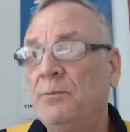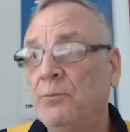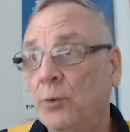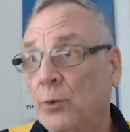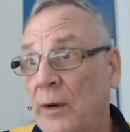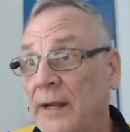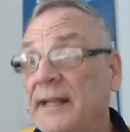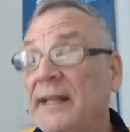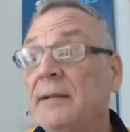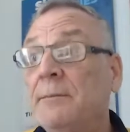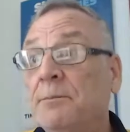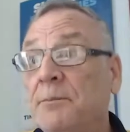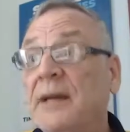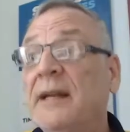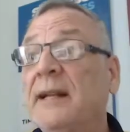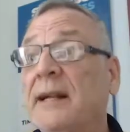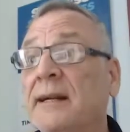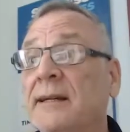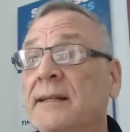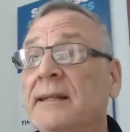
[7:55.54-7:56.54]
ranking
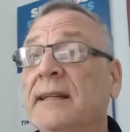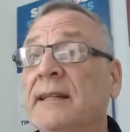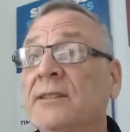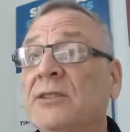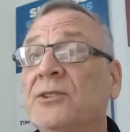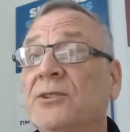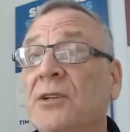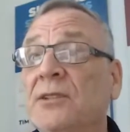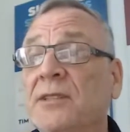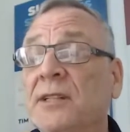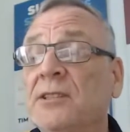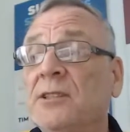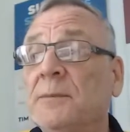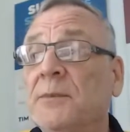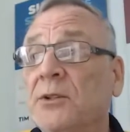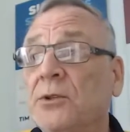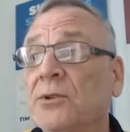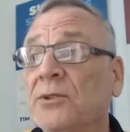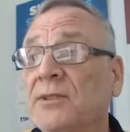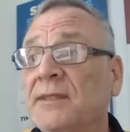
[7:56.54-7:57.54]
better in the search engines,
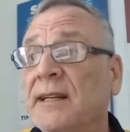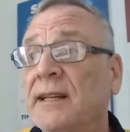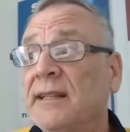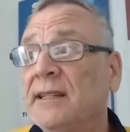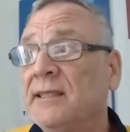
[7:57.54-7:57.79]
because now they're